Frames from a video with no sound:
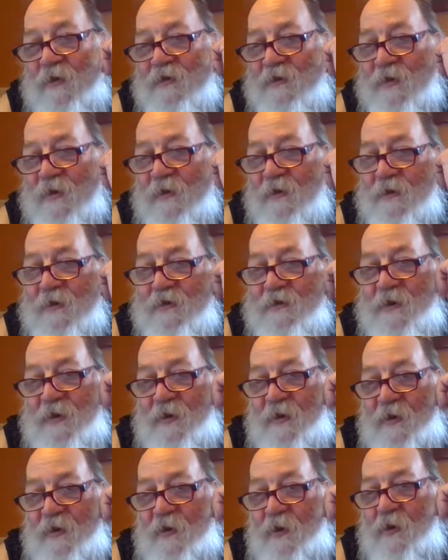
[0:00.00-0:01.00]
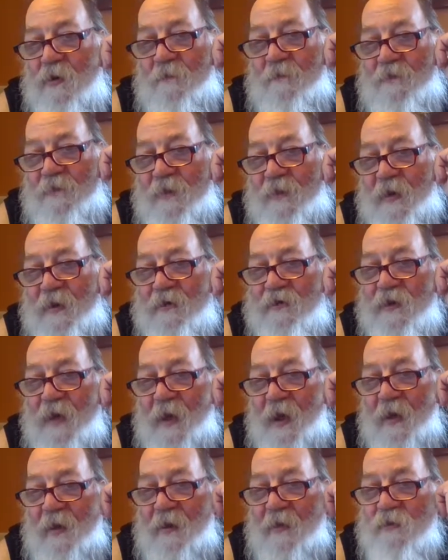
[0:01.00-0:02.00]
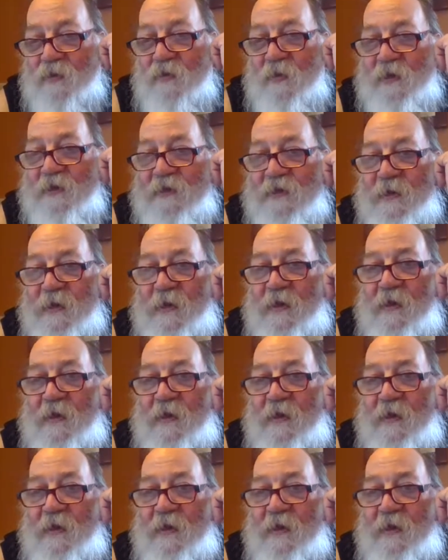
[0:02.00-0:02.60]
good to see you, girl. Here's Lana, Twitchy.